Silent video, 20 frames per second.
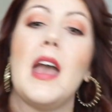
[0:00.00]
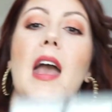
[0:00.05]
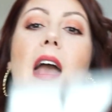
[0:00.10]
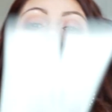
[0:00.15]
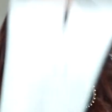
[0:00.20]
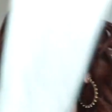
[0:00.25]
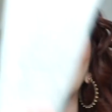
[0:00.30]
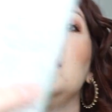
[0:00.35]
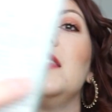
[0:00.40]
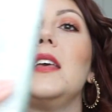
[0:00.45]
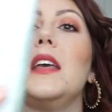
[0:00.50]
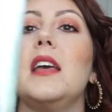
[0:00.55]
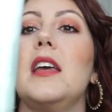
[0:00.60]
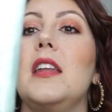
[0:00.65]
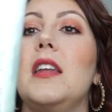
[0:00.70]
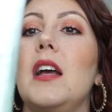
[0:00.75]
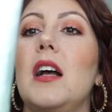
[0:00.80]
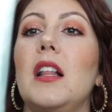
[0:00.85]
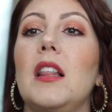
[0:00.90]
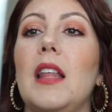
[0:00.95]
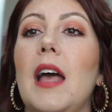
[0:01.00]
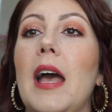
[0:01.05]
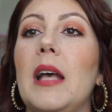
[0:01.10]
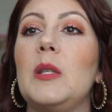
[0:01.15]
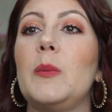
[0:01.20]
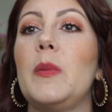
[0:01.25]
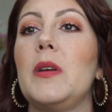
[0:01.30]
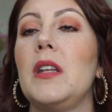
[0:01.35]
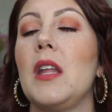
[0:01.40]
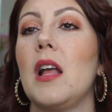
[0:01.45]
And then
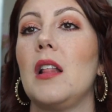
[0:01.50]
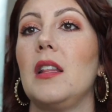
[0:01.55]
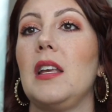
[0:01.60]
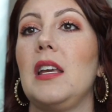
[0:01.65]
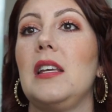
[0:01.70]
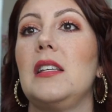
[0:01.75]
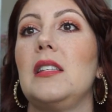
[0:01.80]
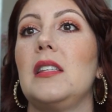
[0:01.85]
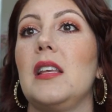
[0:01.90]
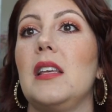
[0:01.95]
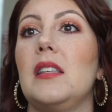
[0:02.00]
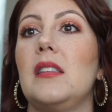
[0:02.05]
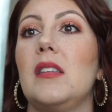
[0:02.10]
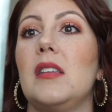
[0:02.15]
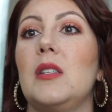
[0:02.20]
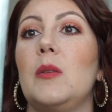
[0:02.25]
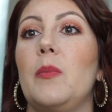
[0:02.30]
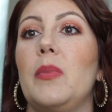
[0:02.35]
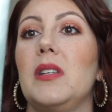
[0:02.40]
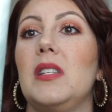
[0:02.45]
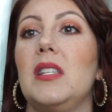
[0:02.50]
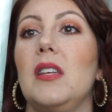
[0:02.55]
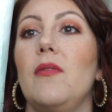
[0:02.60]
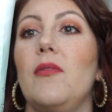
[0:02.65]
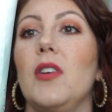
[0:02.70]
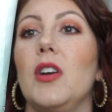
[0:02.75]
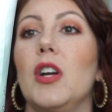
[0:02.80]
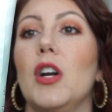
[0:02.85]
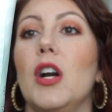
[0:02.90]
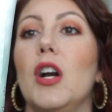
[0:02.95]
last but not least is this
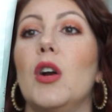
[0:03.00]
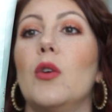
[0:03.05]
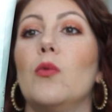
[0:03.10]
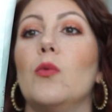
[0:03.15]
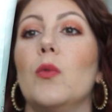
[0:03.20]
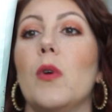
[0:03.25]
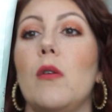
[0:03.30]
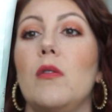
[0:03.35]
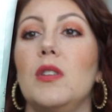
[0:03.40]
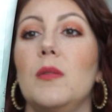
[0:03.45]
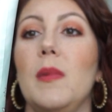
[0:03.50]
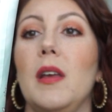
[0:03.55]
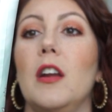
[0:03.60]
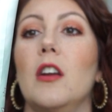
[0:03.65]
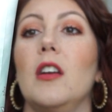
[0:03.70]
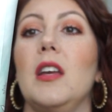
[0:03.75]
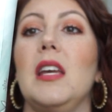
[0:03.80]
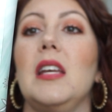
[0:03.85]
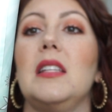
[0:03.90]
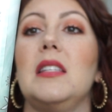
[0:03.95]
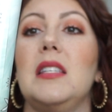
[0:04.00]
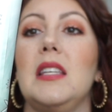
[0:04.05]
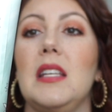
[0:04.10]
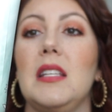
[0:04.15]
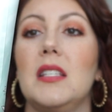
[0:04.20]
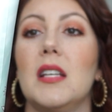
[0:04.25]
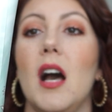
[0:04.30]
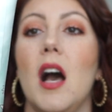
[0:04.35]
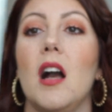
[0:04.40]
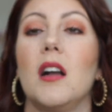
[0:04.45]
Pacifica Rosemary
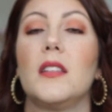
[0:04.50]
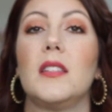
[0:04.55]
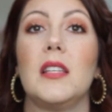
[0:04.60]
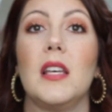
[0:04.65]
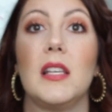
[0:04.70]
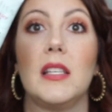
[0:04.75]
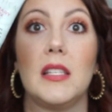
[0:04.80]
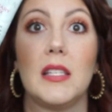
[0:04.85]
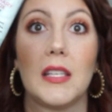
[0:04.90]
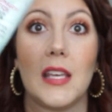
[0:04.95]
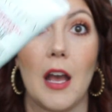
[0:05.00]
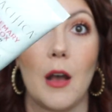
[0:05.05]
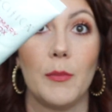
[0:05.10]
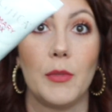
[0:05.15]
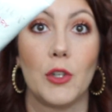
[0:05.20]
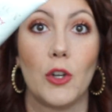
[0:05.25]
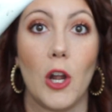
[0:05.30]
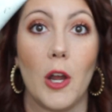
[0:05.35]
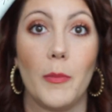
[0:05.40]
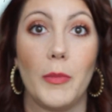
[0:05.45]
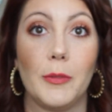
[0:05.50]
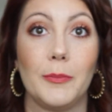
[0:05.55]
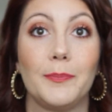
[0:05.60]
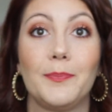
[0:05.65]
Detox Scalp Scrub.